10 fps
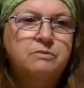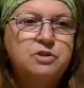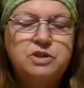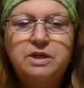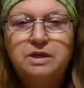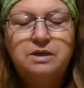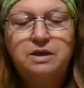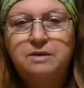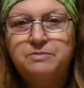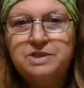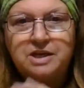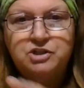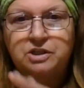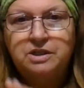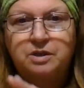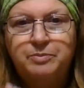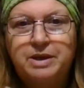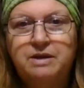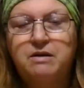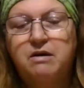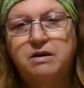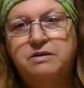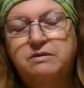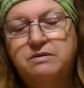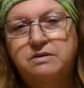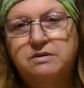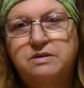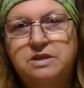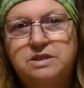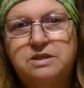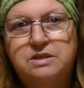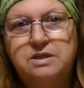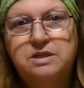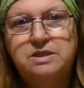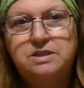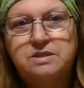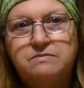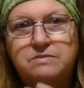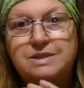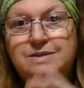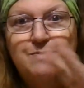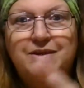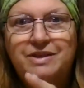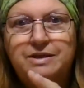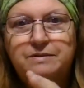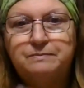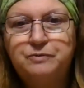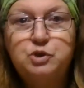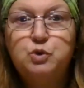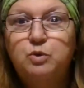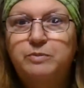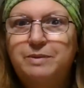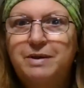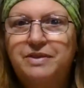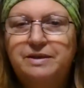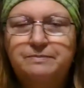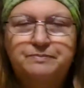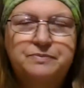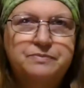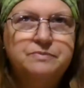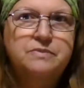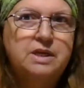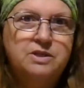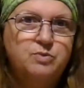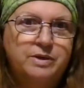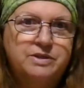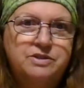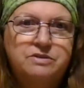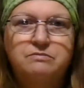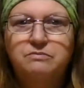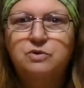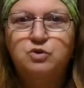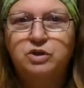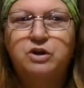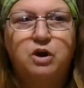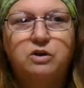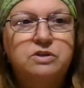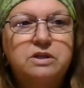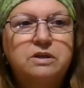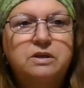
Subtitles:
just going to touch a little bit on his method, the Toulmin method. Is what it's usually called,